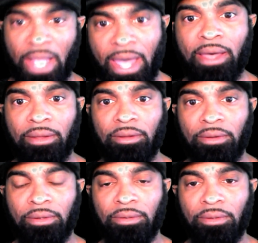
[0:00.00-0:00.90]
Yeah.
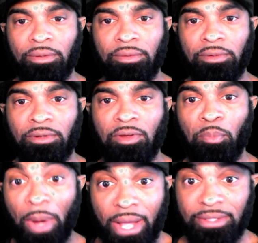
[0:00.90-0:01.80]

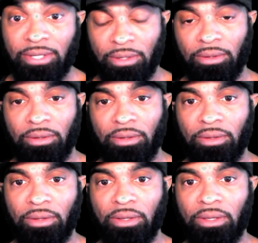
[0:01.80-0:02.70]
But
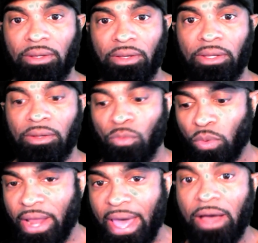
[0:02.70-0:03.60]

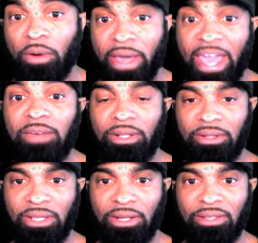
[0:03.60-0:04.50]
what Al Haymon
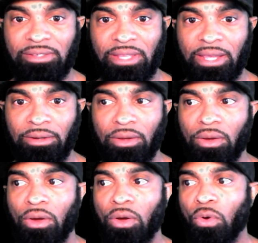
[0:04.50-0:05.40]
did is said,
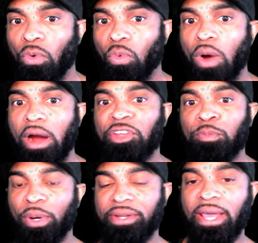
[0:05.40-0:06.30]
why are you
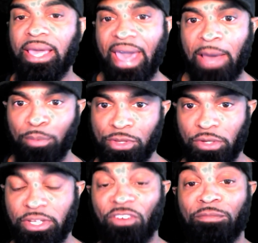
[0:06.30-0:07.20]
putting a cap on
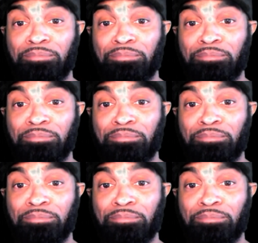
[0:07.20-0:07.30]
yourself?